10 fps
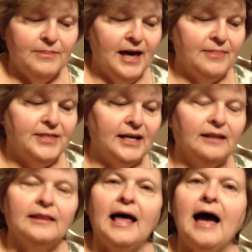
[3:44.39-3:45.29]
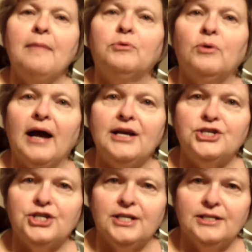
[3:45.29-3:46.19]
that the
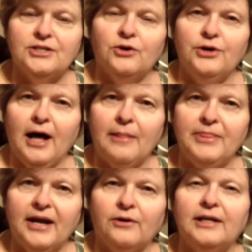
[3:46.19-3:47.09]
elaborations are not there.